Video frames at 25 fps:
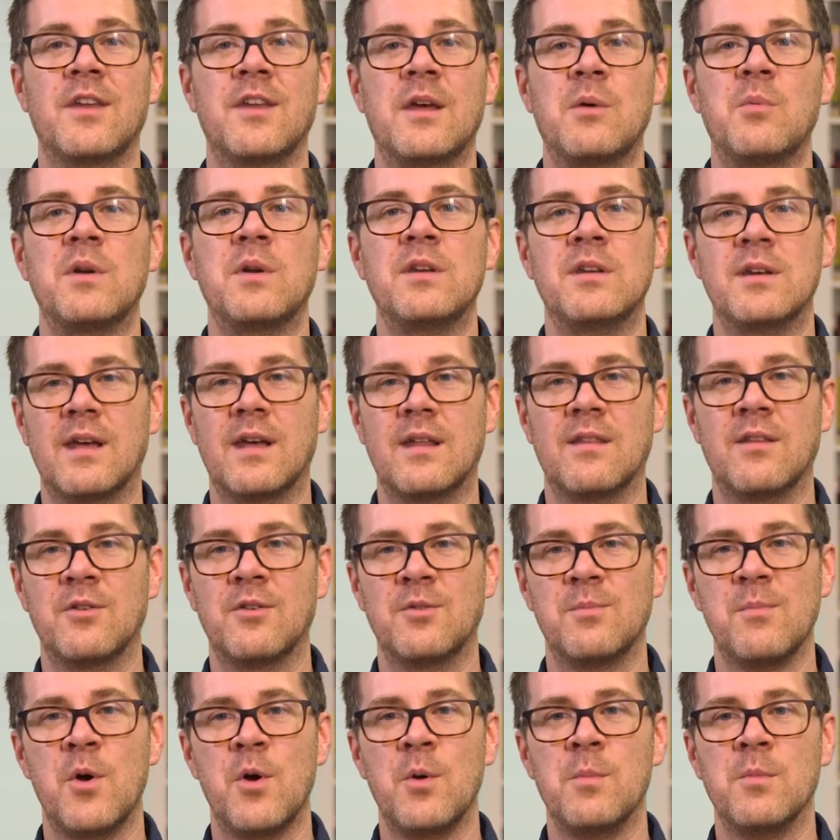you say, when you get
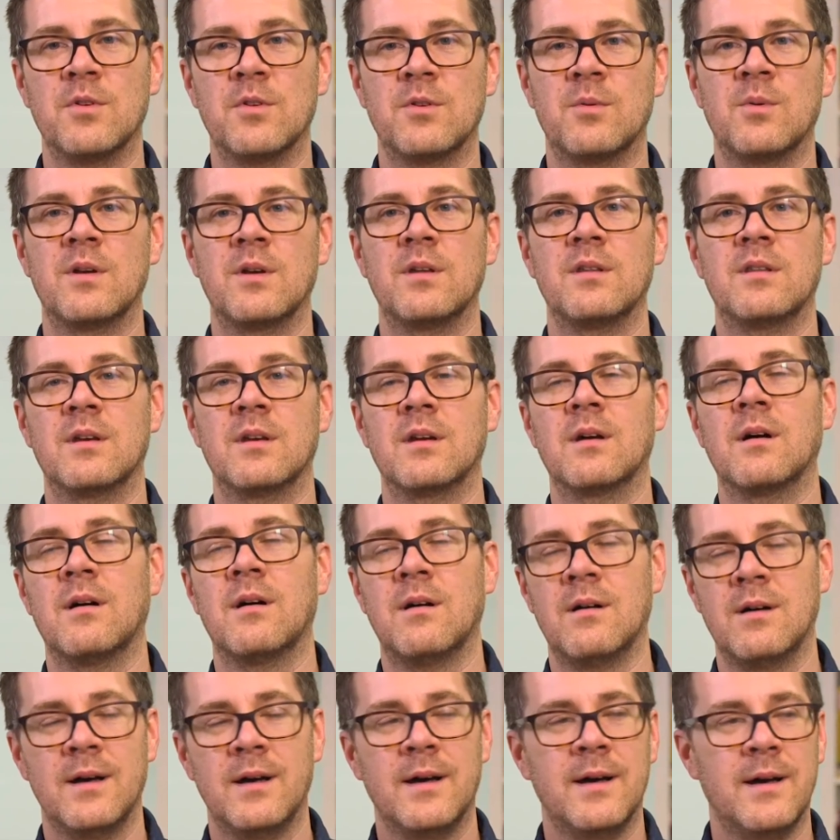those moments where you think,
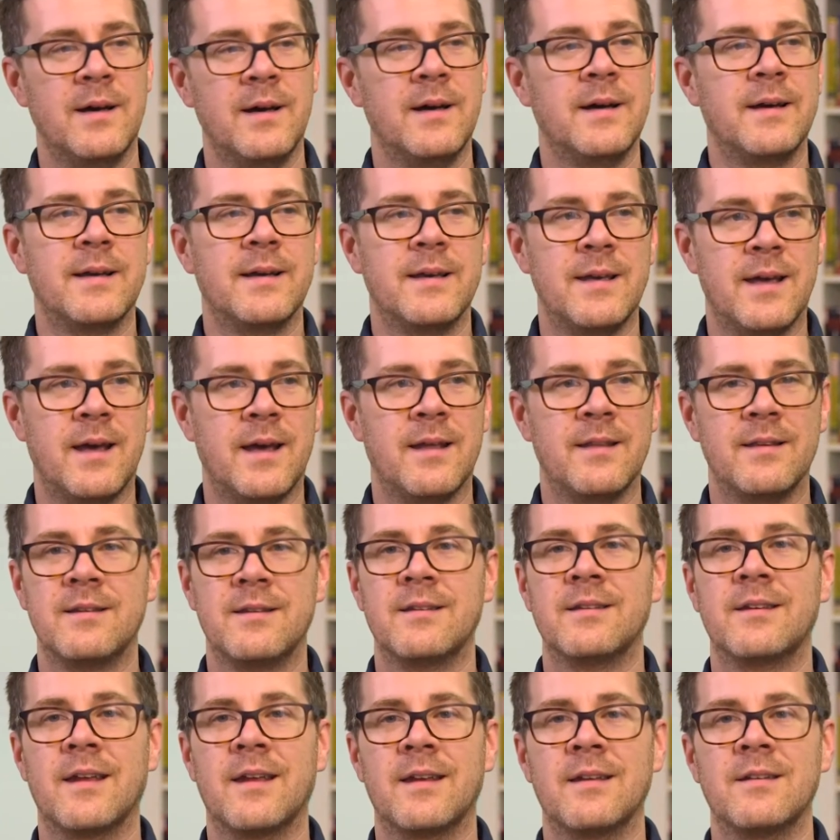oh, yeah, this
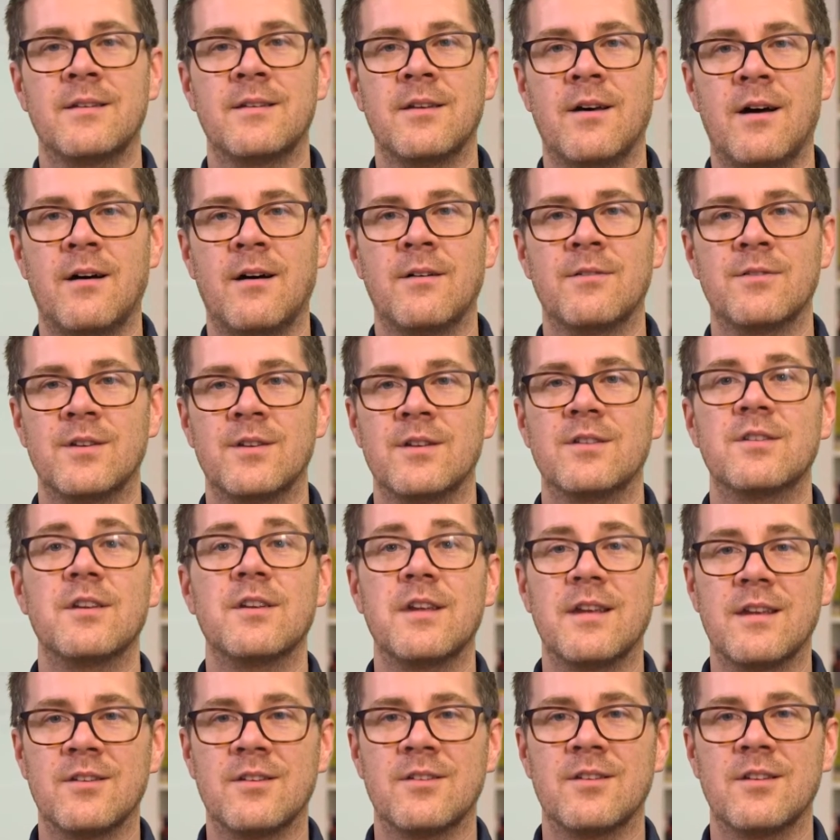is getting tough. It's,
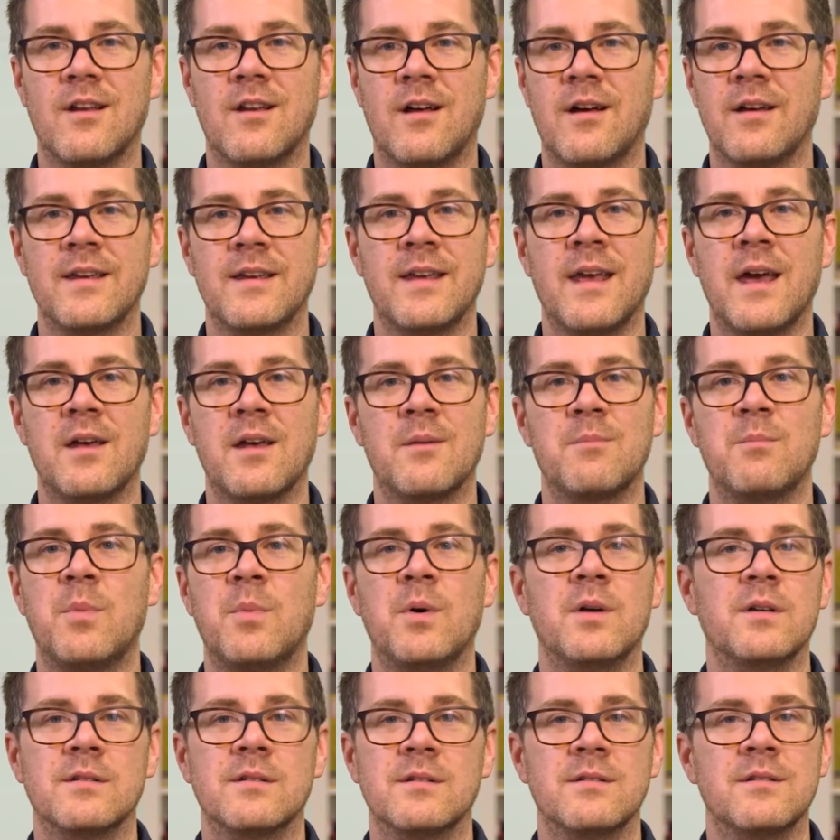it's like, yeah,
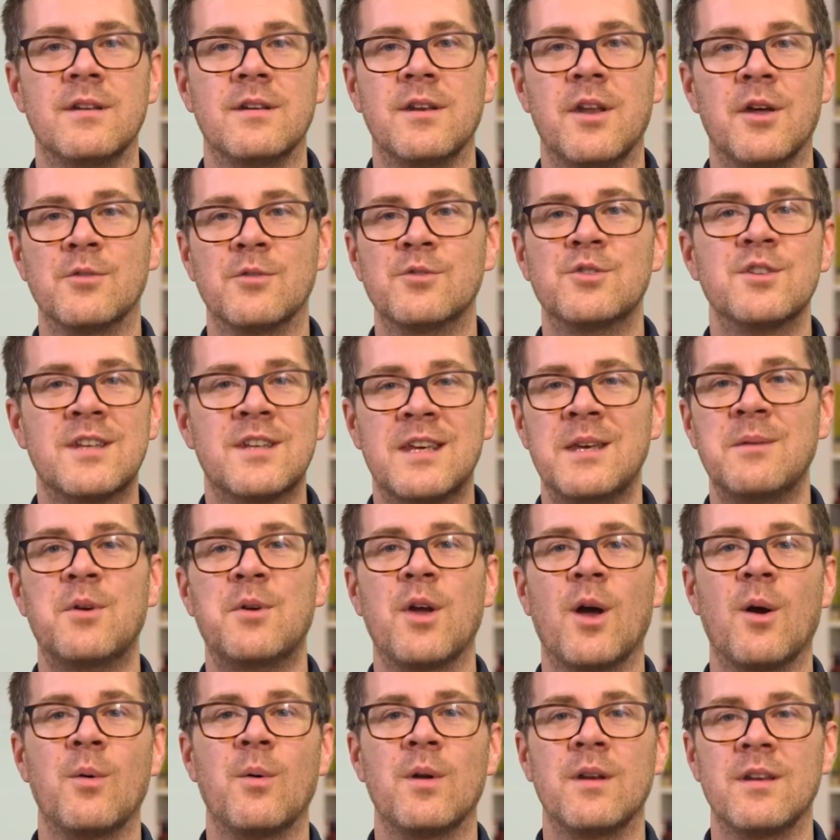but, you know, just keep
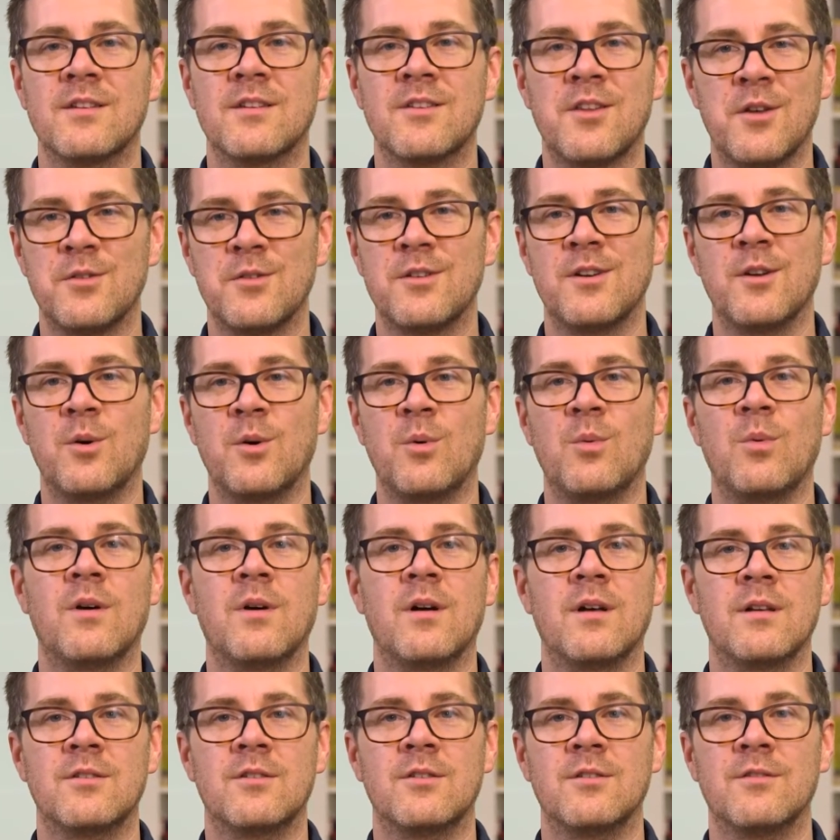going. It's those little
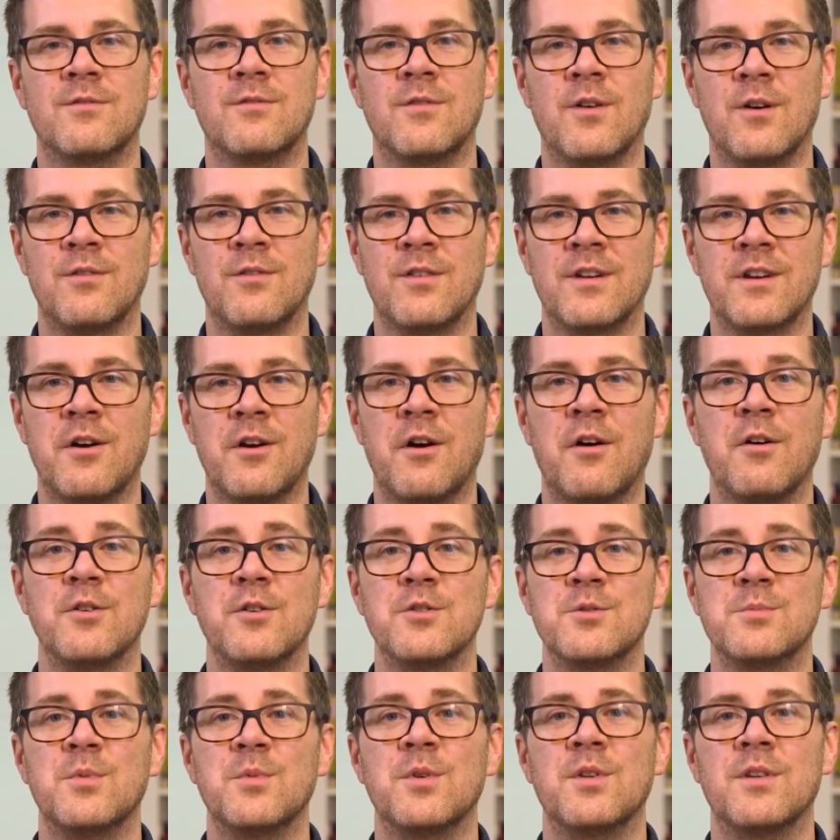words of, of
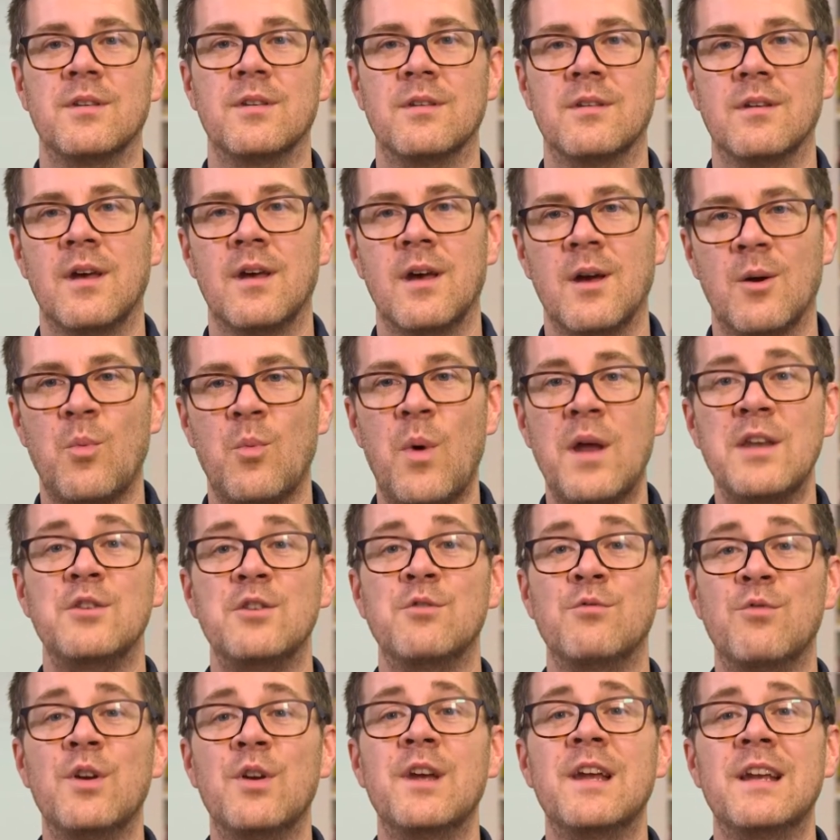encouragement when
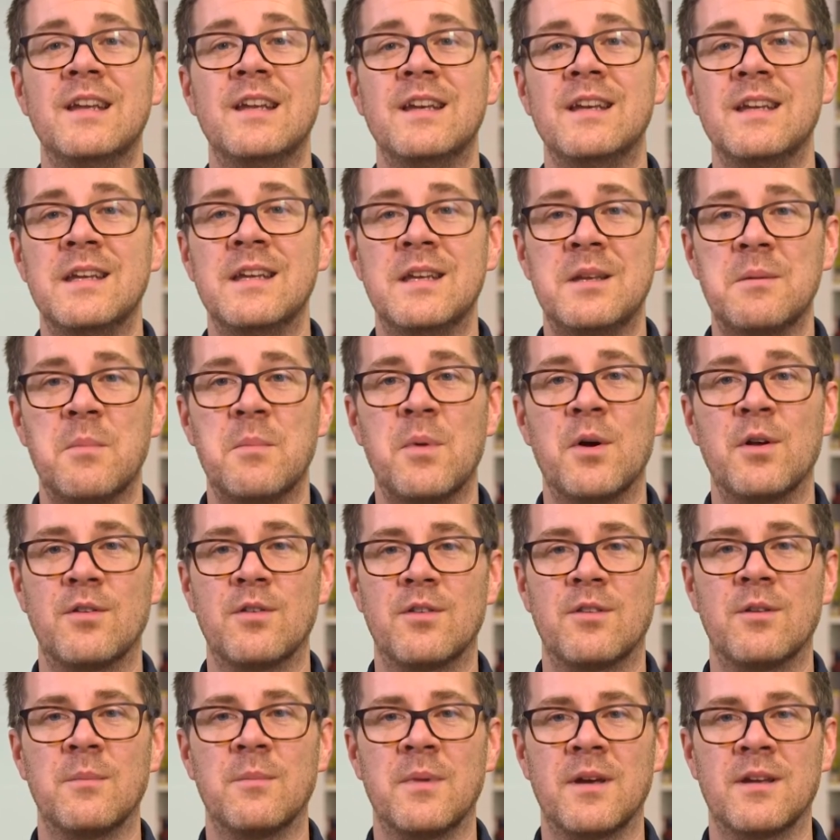you really need it
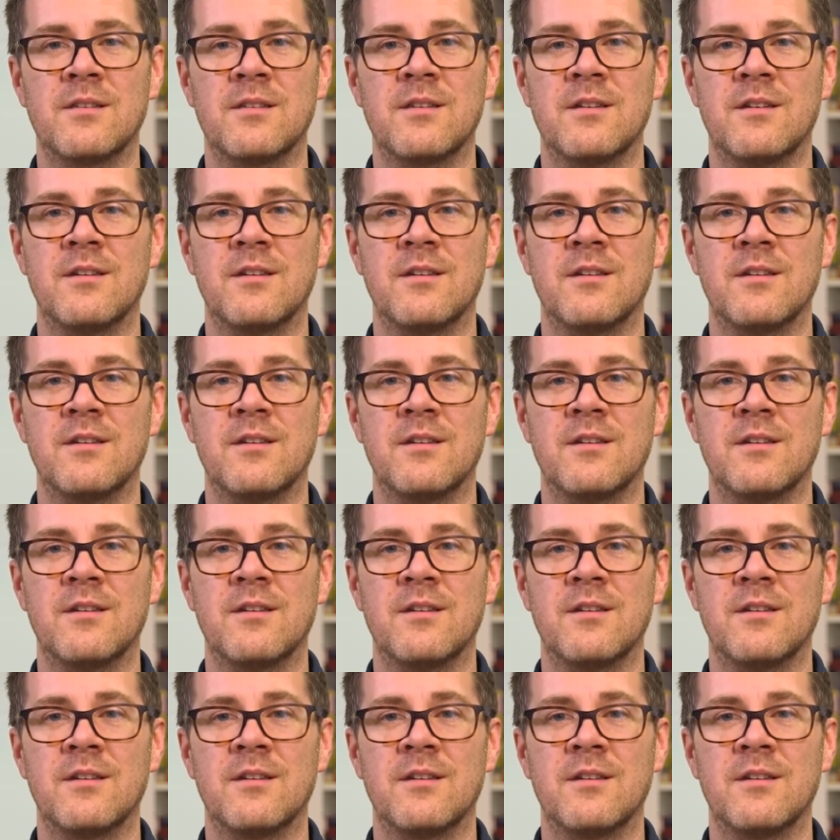most that makes